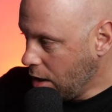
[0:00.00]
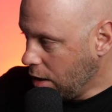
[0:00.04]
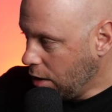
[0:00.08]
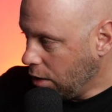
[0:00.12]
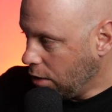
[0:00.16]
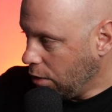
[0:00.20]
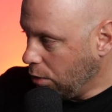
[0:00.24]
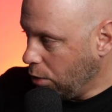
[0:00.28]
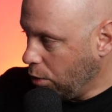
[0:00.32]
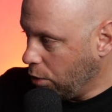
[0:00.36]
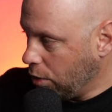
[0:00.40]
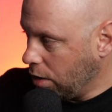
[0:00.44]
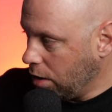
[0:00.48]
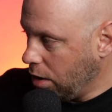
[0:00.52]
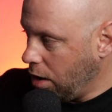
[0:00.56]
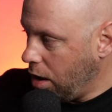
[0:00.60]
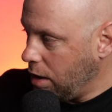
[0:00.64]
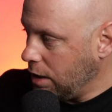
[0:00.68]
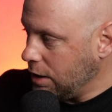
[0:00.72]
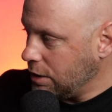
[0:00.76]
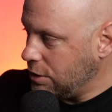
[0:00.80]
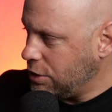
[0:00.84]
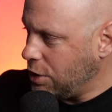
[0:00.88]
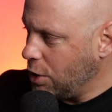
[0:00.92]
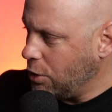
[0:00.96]
Lord
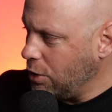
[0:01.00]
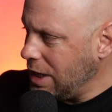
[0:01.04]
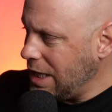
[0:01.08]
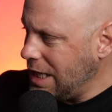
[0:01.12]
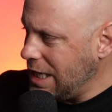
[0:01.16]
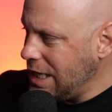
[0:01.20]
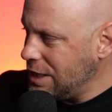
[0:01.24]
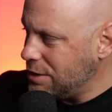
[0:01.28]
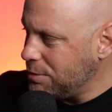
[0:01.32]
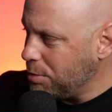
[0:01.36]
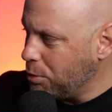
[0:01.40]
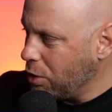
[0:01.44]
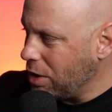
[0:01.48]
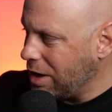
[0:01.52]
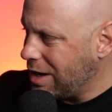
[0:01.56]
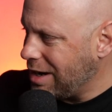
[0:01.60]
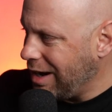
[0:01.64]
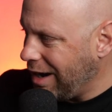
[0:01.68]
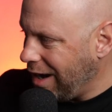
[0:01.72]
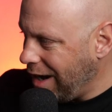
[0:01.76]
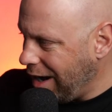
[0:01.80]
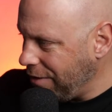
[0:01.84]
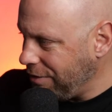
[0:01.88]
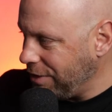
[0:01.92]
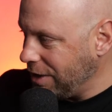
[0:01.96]
Lawless, Tony needs more
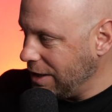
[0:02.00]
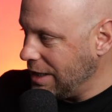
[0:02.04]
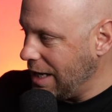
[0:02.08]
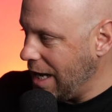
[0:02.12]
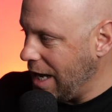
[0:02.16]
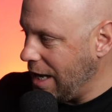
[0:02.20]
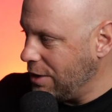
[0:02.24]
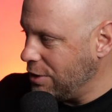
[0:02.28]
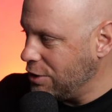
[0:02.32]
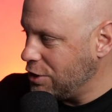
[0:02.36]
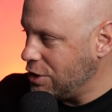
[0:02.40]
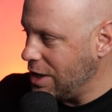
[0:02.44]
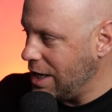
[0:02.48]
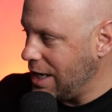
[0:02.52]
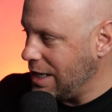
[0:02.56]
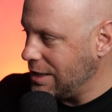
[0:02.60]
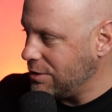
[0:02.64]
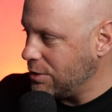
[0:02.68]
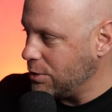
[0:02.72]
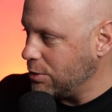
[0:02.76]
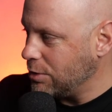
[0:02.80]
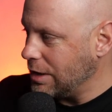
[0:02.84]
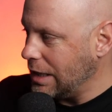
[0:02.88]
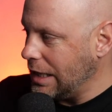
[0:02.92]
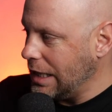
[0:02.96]
coffee to energize
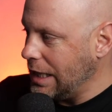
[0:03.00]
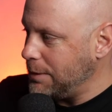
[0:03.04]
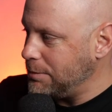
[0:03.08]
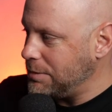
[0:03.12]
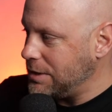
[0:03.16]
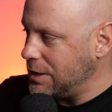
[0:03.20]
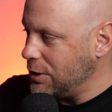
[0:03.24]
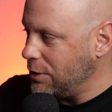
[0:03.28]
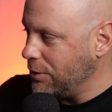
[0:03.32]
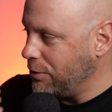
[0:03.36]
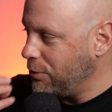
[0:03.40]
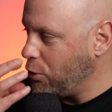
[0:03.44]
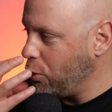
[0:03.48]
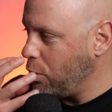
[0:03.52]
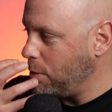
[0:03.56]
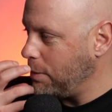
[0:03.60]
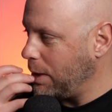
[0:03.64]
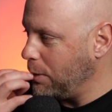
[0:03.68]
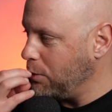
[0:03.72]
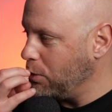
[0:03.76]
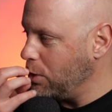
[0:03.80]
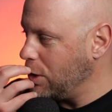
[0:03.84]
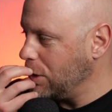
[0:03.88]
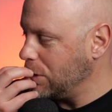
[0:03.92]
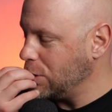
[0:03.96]
those lips into
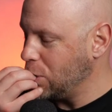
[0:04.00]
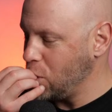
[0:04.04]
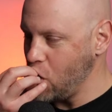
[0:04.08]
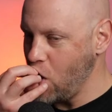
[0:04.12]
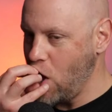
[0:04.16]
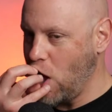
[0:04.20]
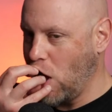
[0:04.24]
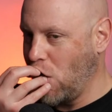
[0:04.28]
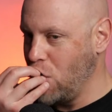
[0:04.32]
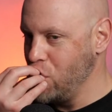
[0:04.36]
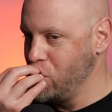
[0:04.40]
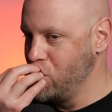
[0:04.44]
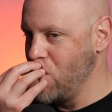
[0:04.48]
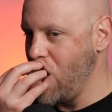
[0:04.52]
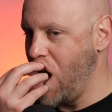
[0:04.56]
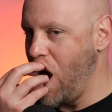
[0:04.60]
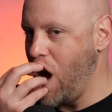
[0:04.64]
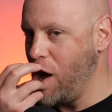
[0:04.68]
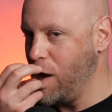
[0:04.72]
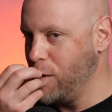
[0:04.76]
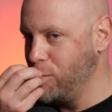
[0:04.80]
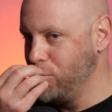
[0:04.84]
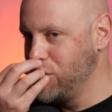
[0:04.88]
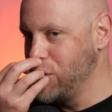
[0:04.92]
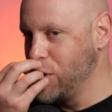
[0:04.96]
forming words. Yeah,
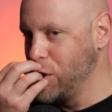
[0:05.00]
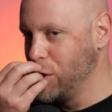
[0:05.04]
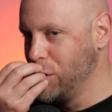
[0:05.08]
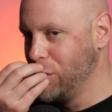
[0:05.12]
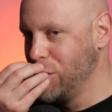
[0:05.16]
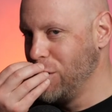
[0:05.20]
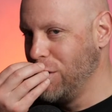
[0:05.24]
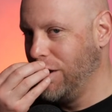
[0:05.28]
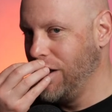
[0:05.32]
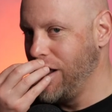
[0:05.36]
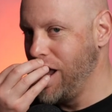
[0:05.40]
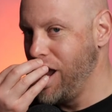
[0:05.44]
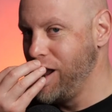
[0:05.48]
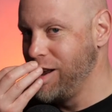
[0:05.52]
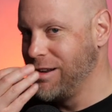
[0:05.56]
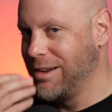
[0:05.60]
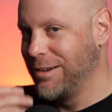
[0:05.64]
absolutely.